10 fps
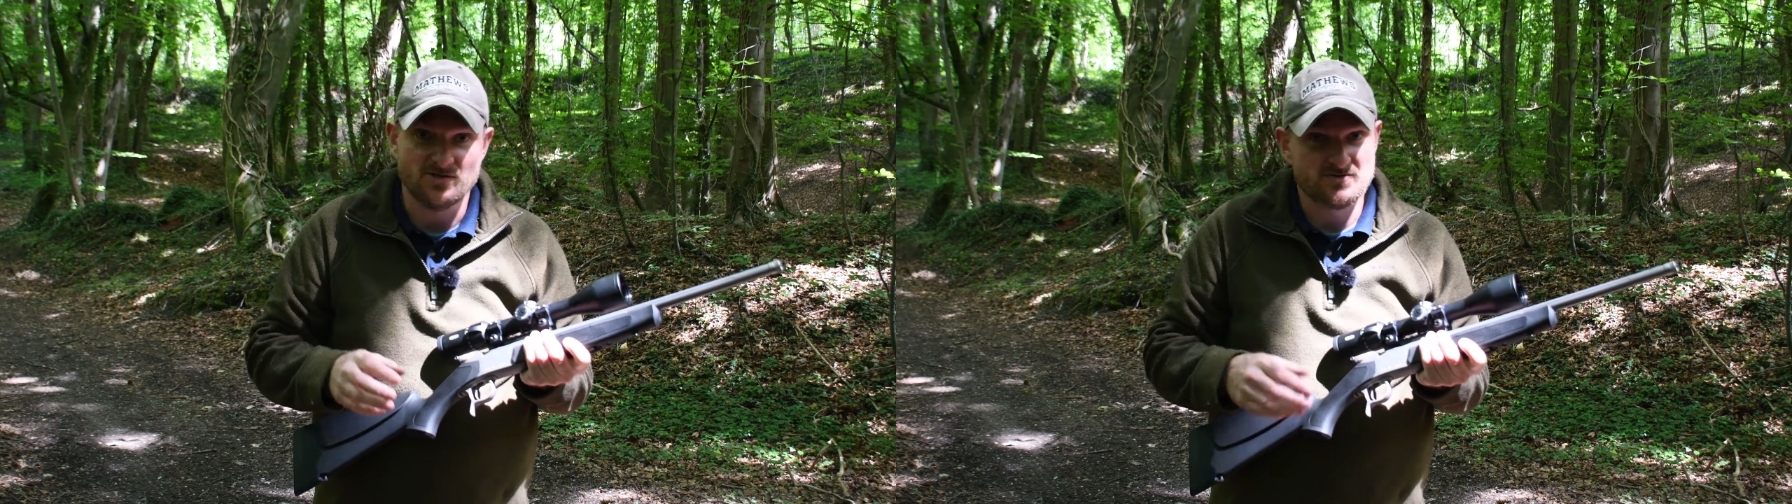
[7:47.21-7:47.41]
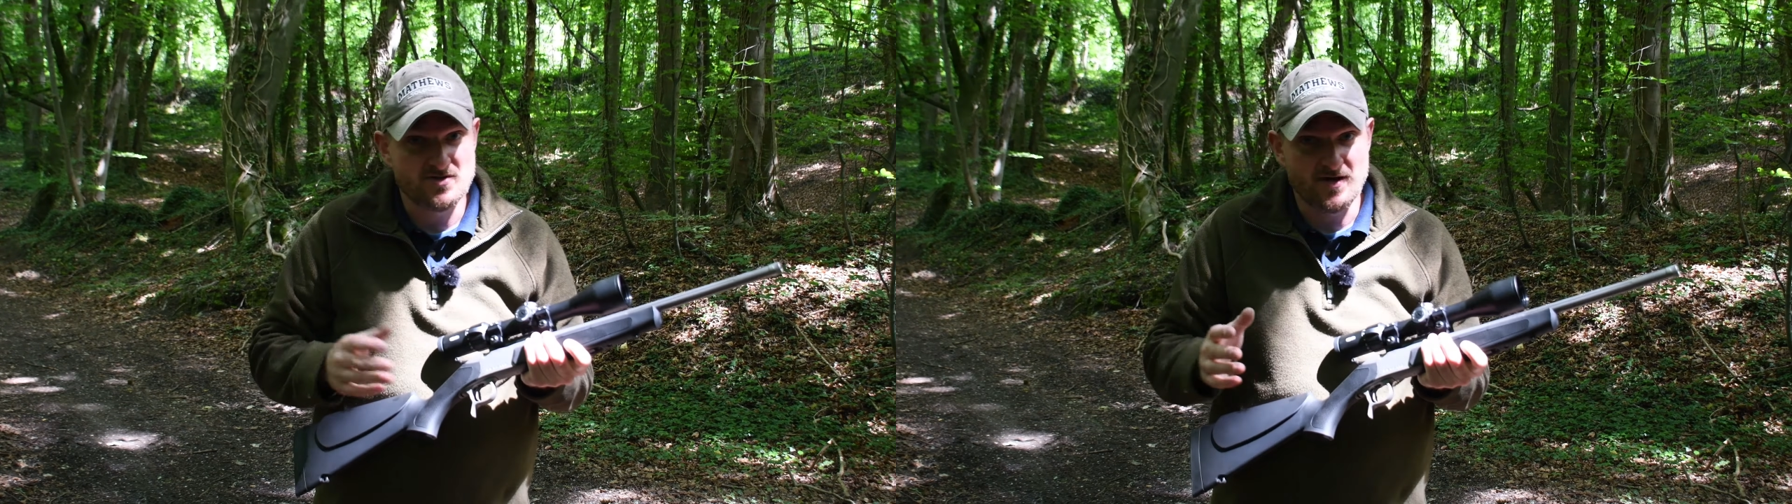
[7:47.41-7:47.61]

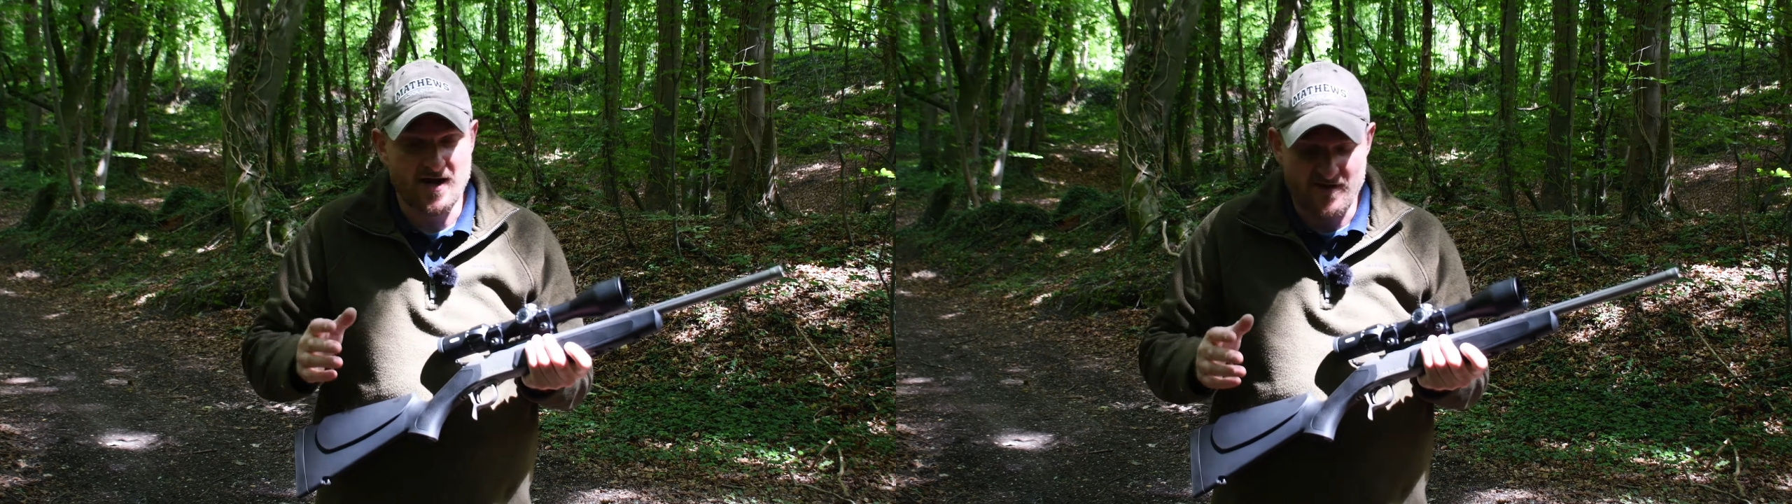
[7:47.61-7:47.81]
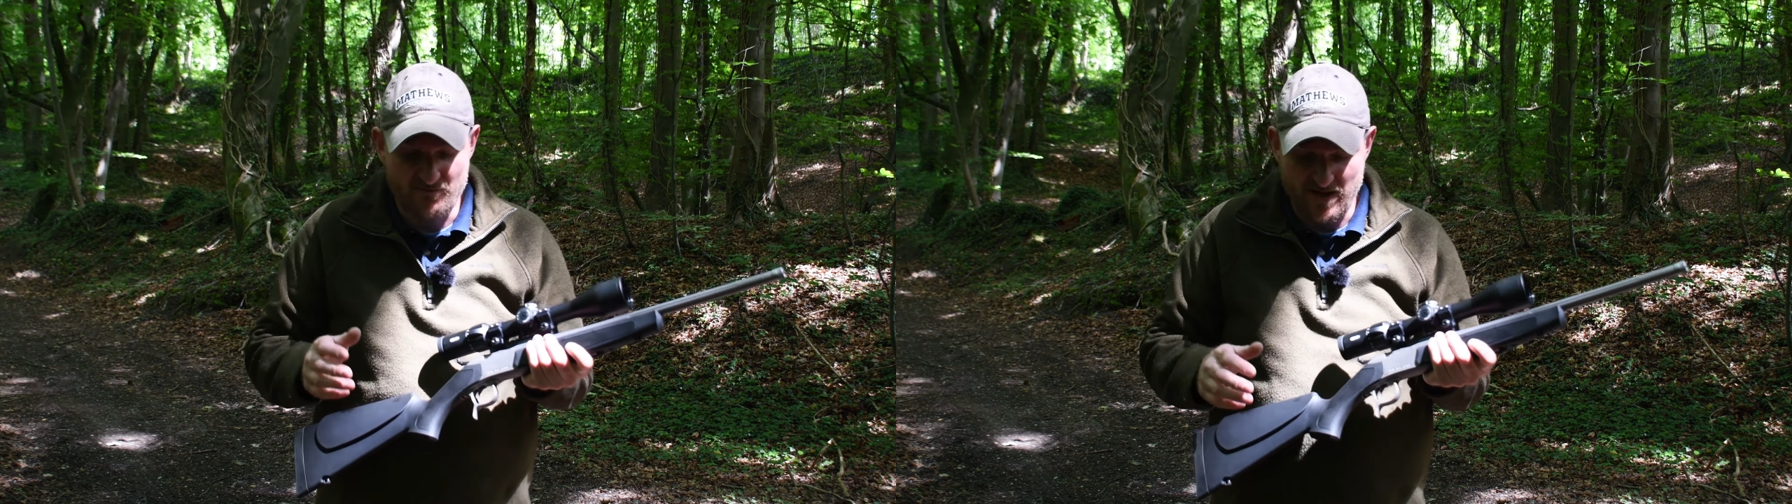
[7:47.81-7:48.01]
or
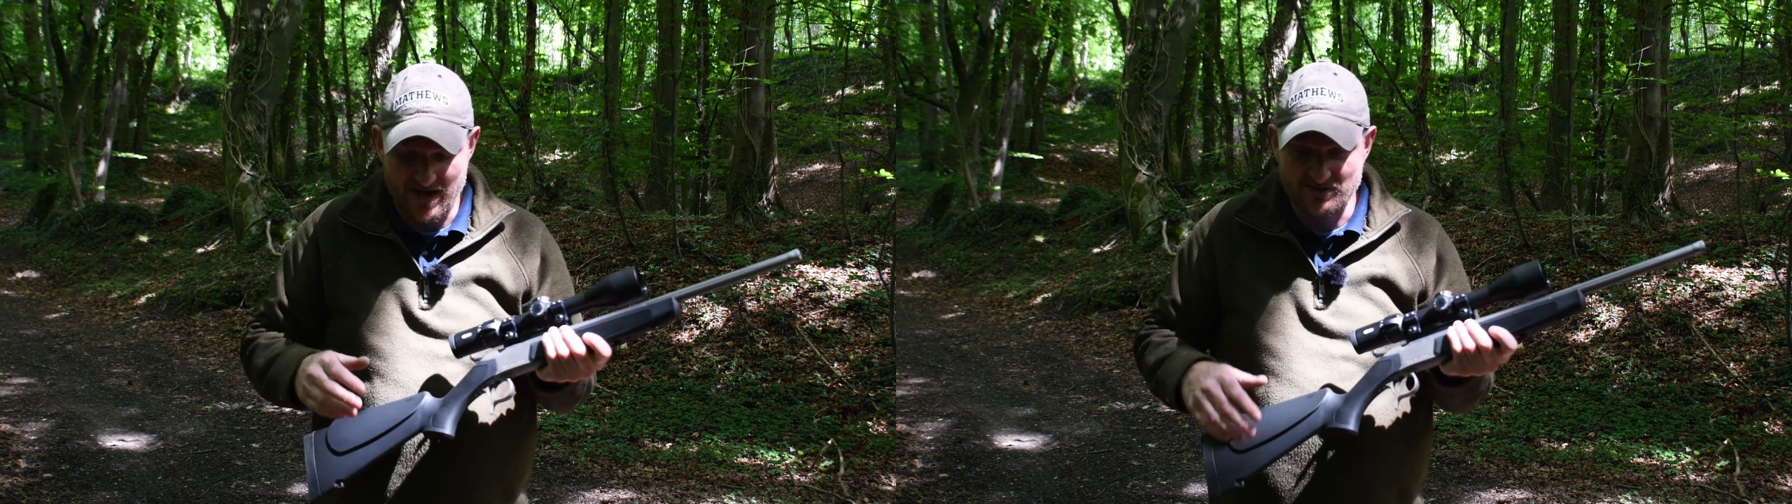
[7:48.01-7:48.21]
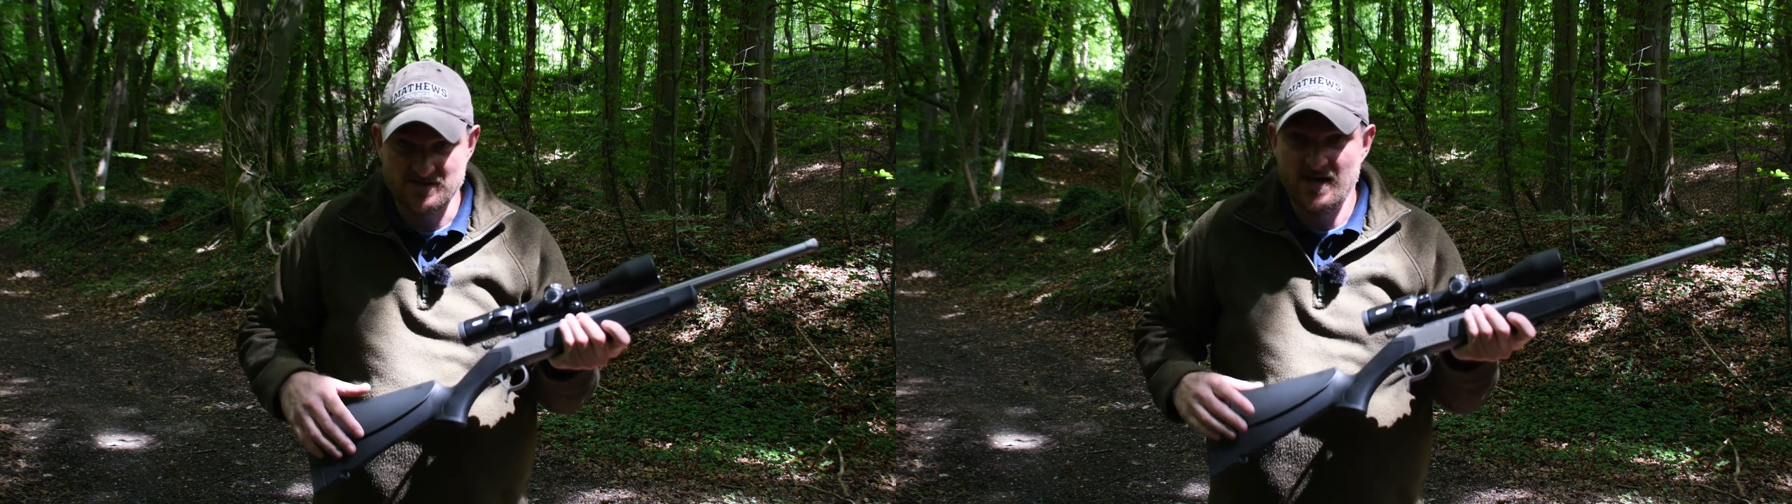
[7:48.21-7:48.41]
2.5
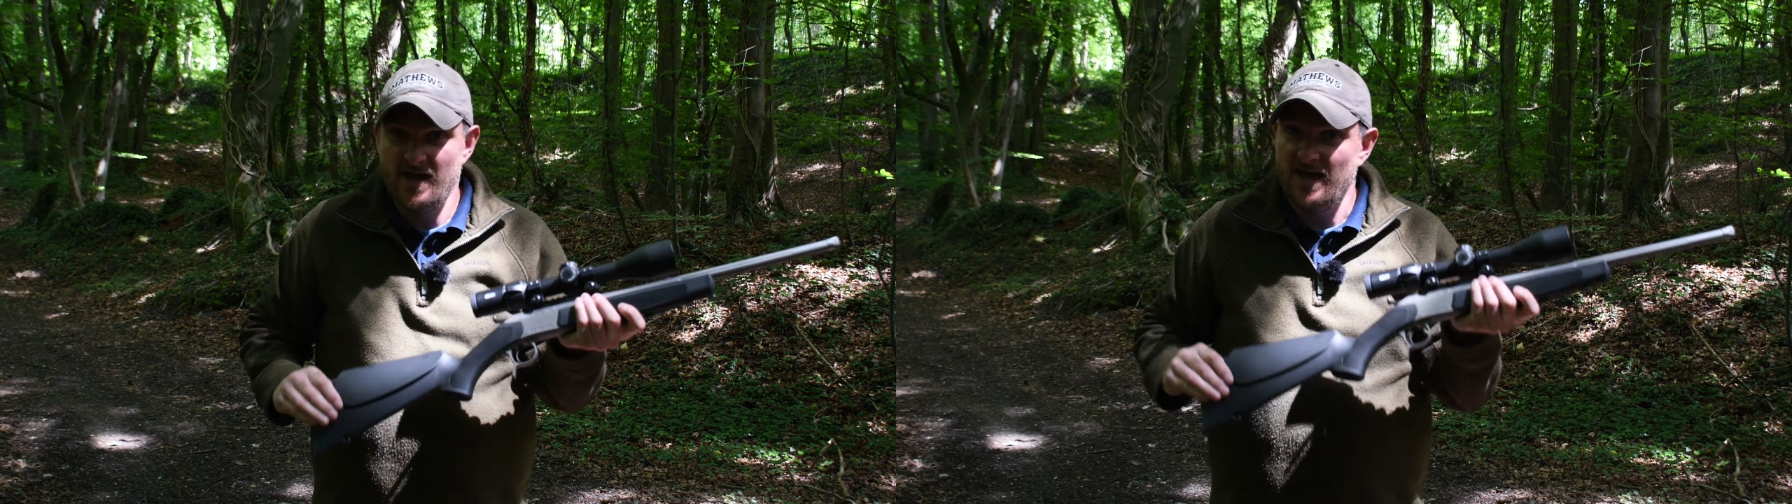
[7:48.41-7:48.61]
pounds,